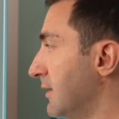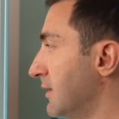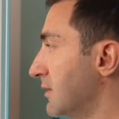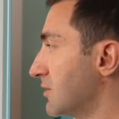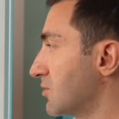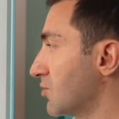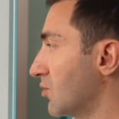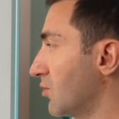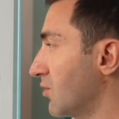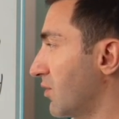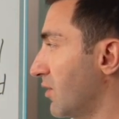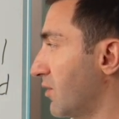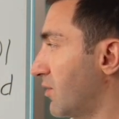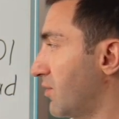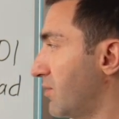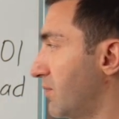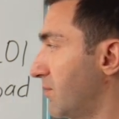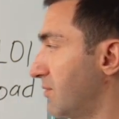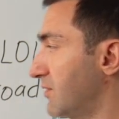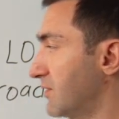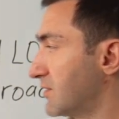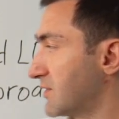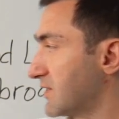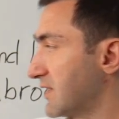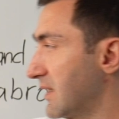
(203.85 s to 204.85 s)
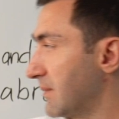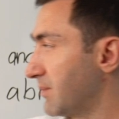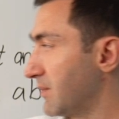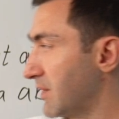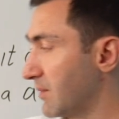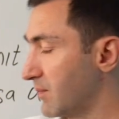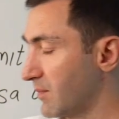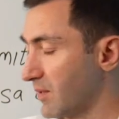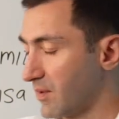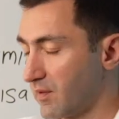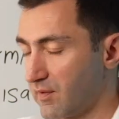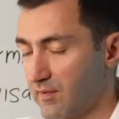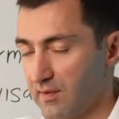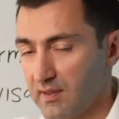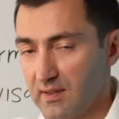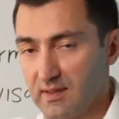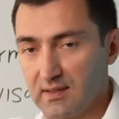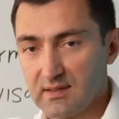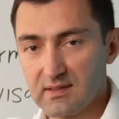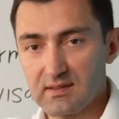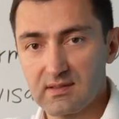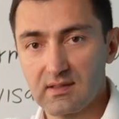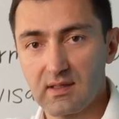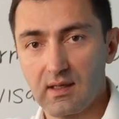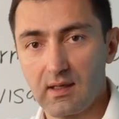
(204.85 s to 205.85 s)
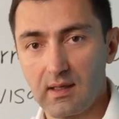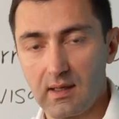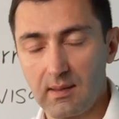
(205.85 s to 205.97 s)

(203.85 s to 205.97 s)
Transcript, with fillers: so the step number three is